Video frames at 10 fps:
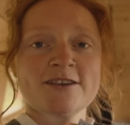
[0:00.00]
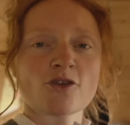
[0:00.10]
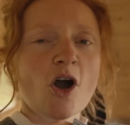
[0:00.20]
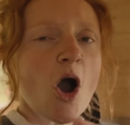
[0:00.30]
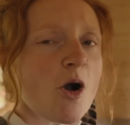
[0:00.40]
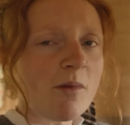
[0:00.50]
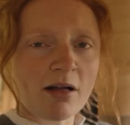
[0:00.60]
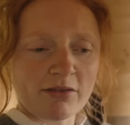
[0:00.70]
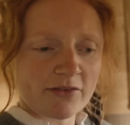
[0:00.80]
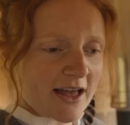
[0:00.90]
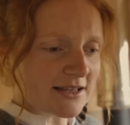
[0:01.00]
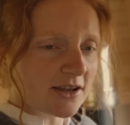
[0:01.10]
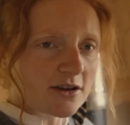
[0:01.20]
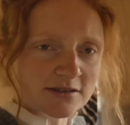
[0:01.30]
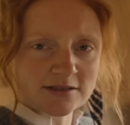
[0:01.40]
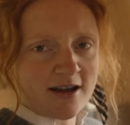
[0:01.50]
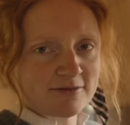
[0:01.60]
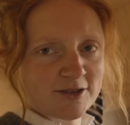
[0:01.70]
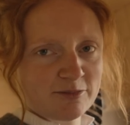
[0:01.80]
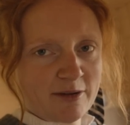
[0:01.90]
I've got a whole month. That's loads of time
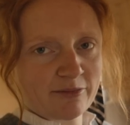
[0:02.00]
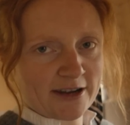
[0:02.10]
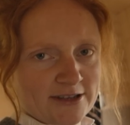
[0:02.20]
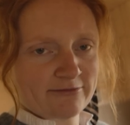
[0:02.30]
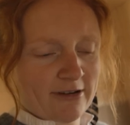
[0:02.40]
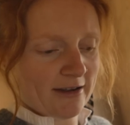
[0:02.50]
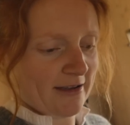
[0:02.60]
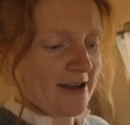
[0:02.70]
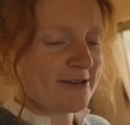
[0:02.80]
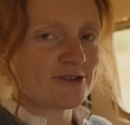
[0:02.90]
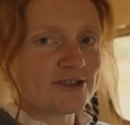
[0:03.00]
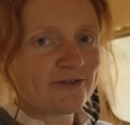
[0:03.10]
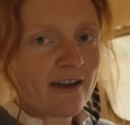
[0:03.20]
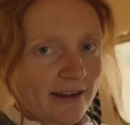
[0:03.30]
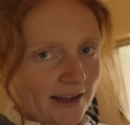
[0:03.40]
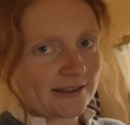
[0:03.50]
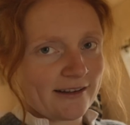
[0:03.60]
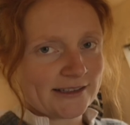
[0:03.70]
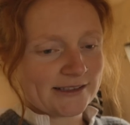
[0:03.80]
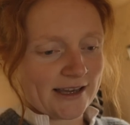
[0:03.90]
to do preparation, right? Which is very
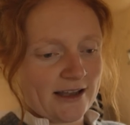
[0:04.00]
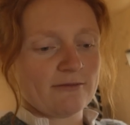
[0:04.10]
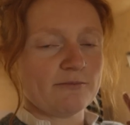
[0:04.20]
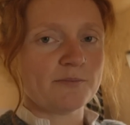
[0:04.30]
exciting.